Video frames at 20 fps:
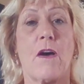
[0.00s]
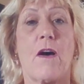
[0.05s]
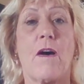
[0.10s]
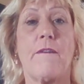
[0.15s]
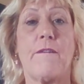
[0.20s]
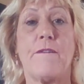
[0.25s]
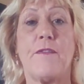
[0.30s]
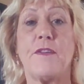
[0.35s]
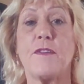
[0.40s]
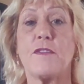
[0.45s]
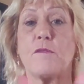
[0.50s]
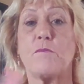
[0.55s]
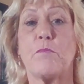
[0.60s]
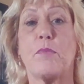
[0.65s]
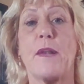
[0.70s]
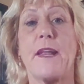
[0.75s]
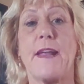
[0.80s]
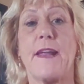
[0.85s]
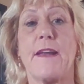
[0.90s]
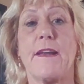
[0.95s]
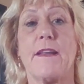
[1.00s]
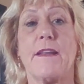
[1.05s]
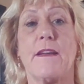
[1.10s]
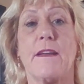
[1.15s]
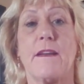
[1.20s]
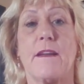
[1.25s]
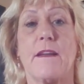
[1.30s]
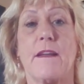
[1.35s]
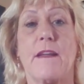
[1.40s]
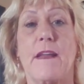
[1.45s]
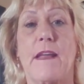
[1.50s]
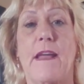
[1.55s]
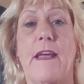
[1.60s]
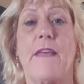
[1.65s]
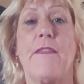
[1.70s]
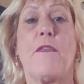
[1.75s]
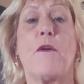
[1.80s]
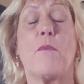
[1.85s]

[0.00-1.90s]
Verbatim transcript: of this planet and